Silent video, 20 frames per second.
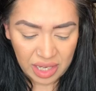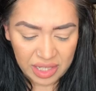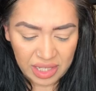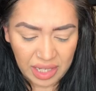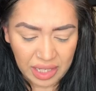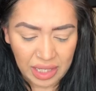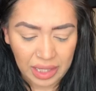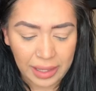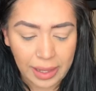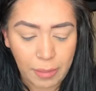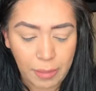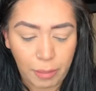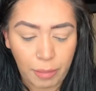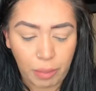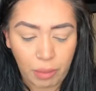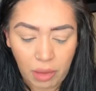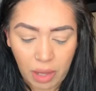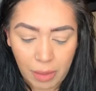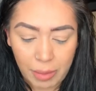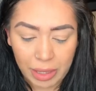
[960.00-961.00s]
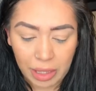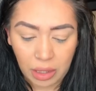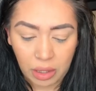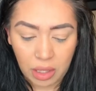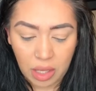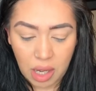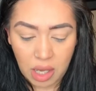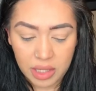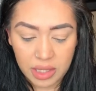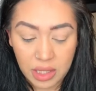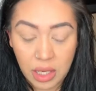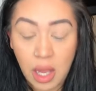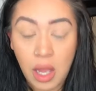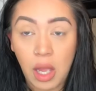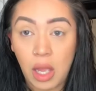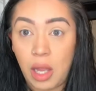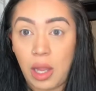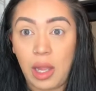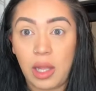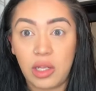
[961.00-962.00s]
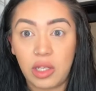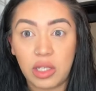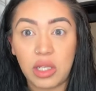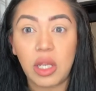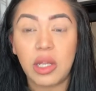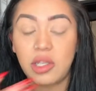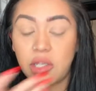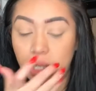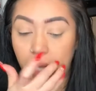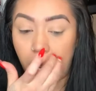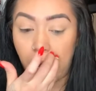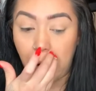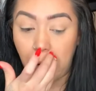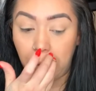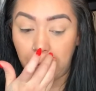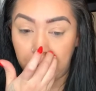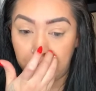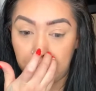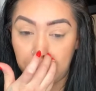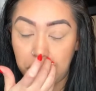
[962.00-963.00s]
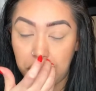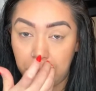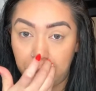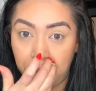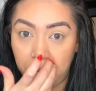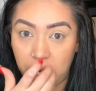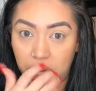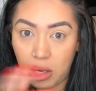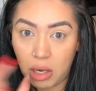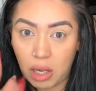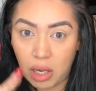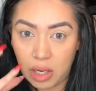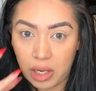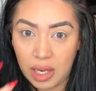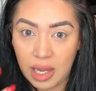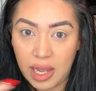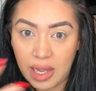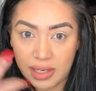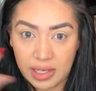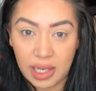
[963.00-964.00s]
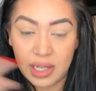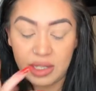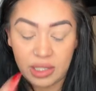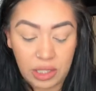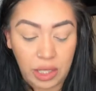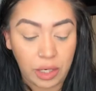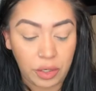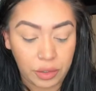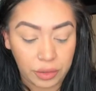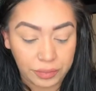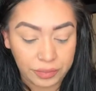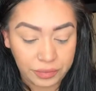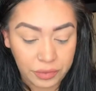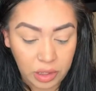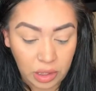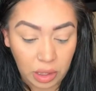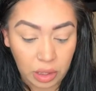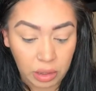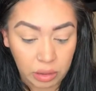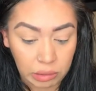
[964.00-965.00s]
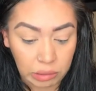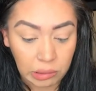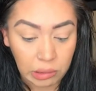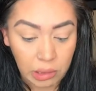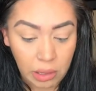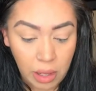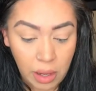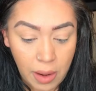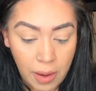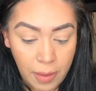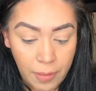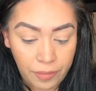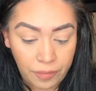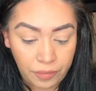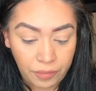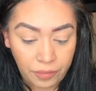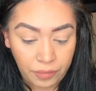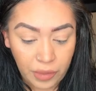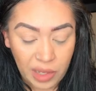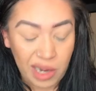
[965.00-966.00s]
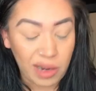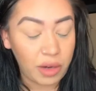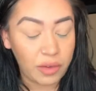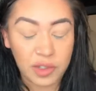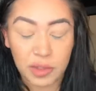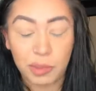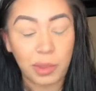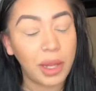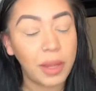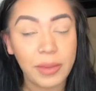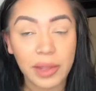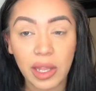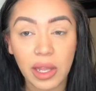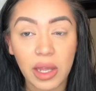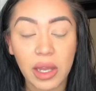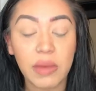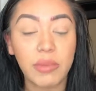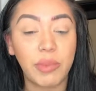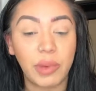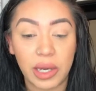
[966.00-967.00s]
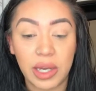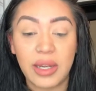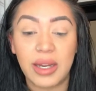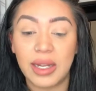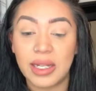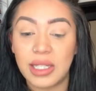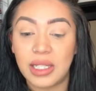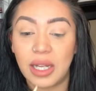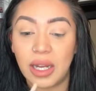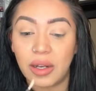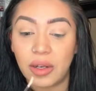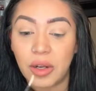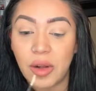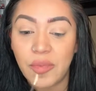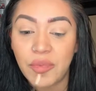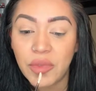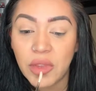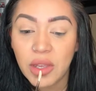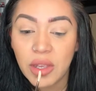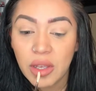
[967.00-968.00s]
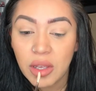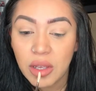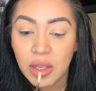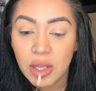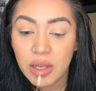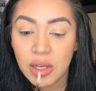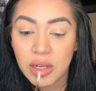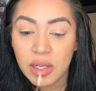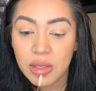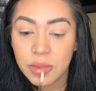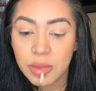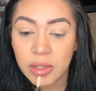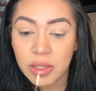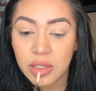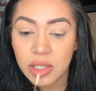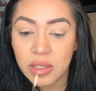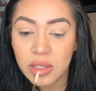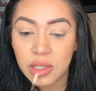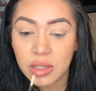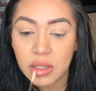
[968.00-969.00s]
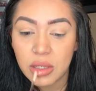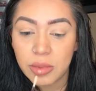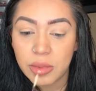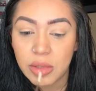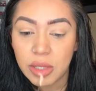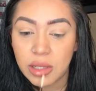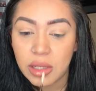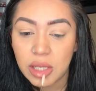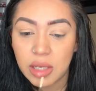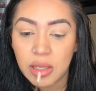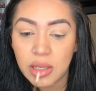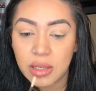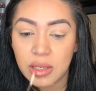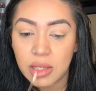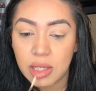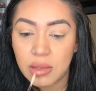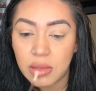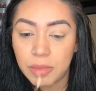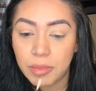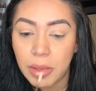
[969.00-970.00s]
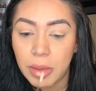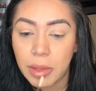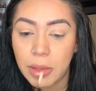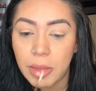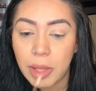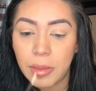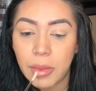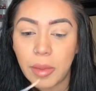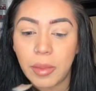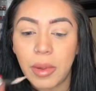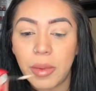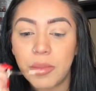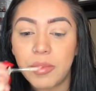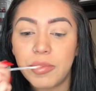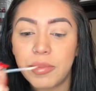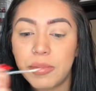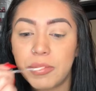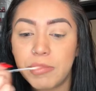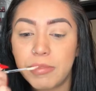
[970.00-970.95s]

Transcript: It's like a lip plumbing gloss. And just to let you know, when you do put it on, it does tingle. So, I don't know if it's plumbing it, but it does tingle. I'll apply just a little bit right there, like little bop, bop, bop, bop.